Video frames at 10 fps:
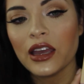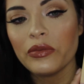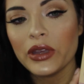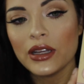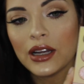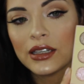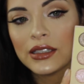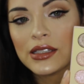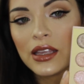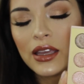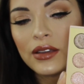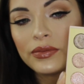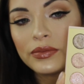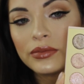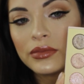mean, honestly,
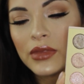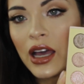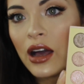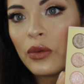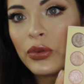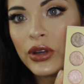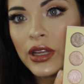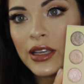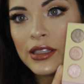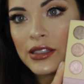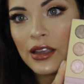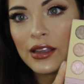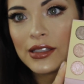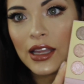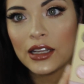how pretty is
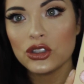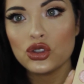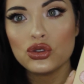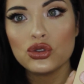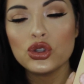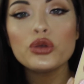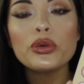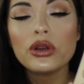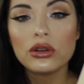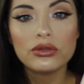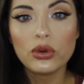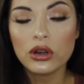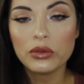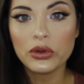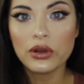this? And it's super
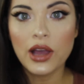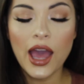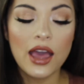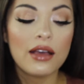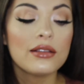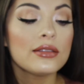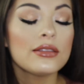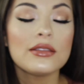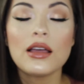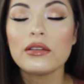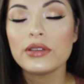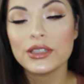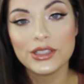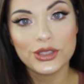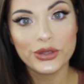affordable. I love
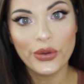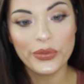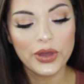it so